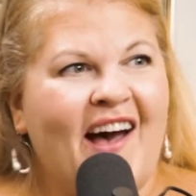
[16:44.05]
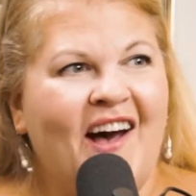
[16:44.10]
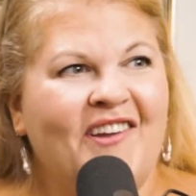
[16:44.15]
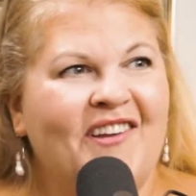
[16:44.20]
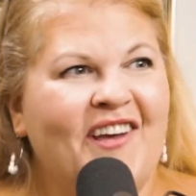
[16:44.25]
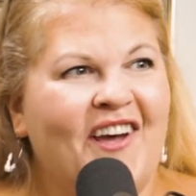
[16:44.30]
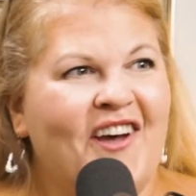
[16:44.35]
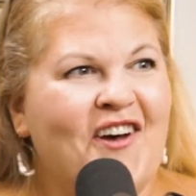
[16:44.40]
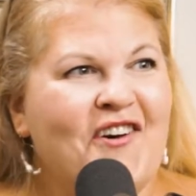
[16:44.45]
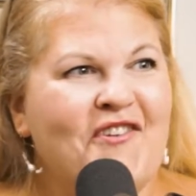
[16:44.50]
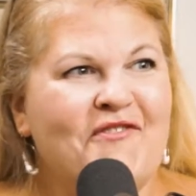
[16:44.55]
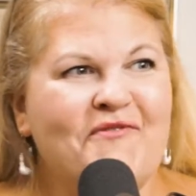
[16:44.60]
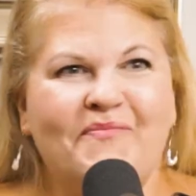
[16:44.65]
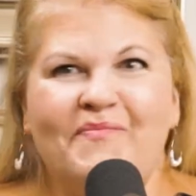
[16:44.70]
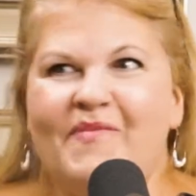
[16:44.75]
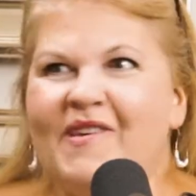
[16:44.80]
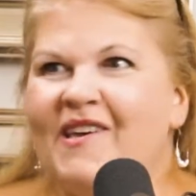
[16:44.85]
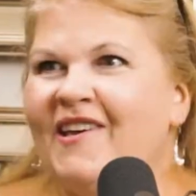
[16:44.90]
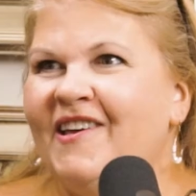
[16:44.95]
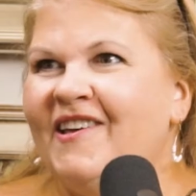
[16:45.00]
out
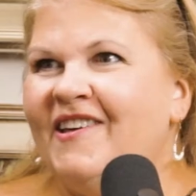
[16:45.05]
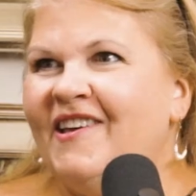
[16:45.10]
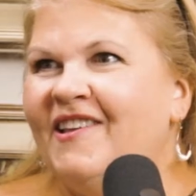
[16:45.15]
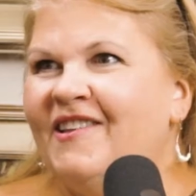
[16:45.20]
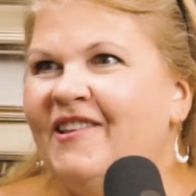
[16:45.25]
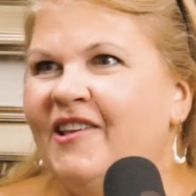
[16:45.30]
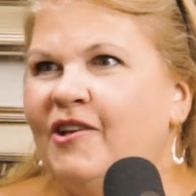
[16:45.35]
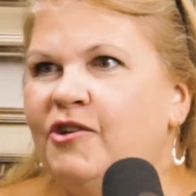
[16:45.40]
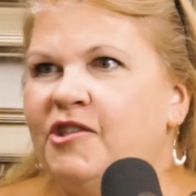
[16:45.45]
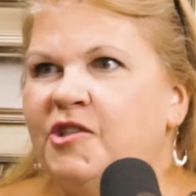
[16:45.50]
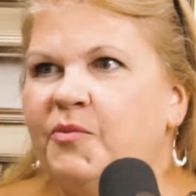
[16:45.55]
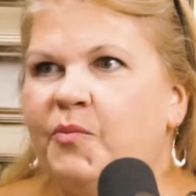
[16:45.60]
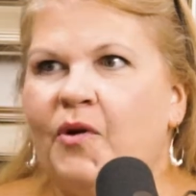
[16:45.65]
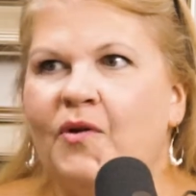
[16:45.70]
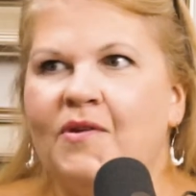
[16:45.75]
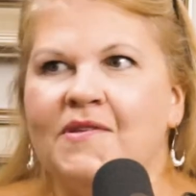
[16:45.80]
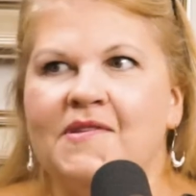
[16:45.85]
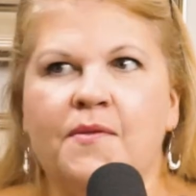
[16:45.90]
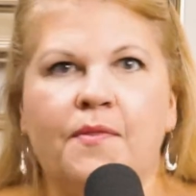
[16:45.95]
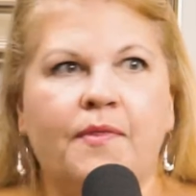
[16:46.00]
of being in leadership
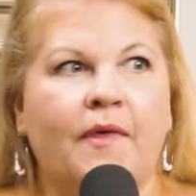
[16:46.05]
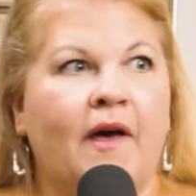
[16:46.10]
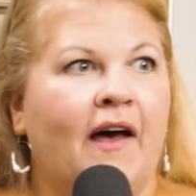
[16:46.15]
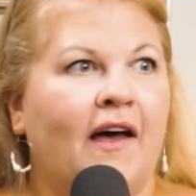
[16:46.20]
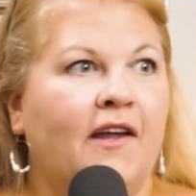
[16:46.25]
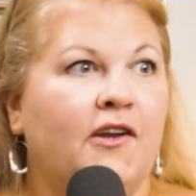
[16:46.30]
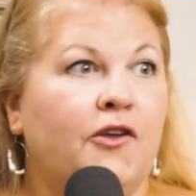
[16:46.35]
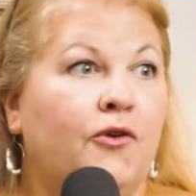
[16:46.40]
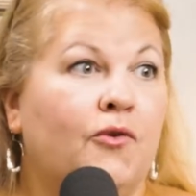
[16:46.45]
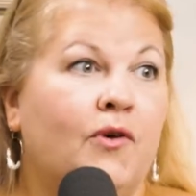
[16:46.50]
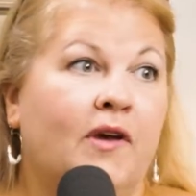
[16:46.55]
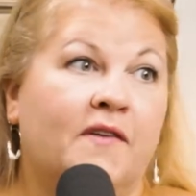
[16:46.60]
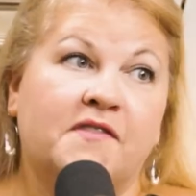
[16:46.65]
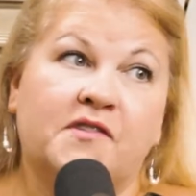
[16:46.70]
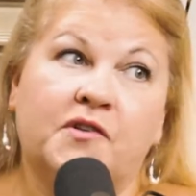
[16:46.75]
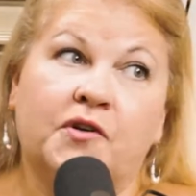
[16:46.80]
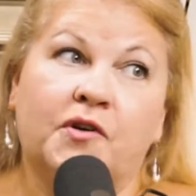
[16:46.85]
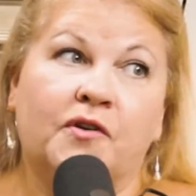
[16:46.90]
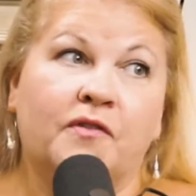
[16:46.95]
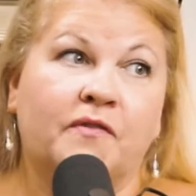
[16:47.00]
roles in THON who
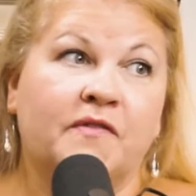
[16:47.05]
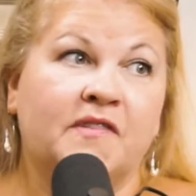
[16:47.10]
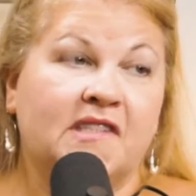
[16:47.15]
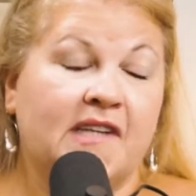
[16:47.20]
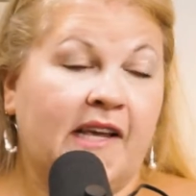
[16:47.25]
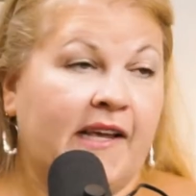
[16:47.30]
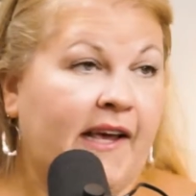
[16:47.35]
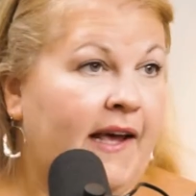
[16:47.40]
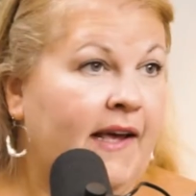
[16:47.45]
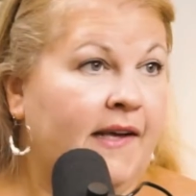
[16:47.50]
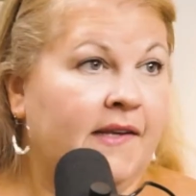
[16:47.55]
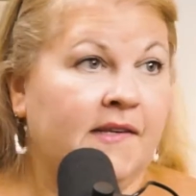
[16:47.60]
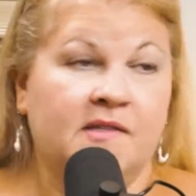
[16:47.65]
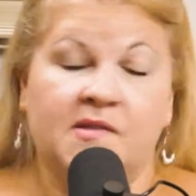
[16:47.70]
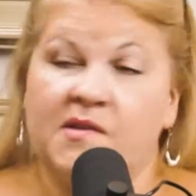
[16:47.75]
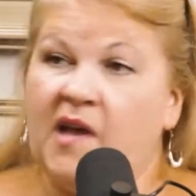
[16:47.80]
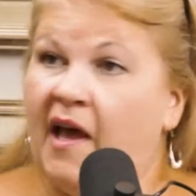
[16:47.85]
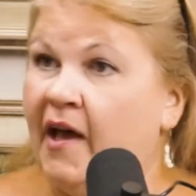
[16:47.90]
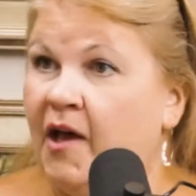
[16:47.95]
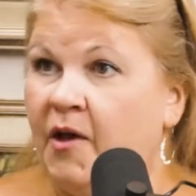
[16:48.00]
have served
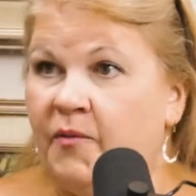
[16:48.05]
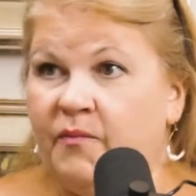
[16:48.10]
as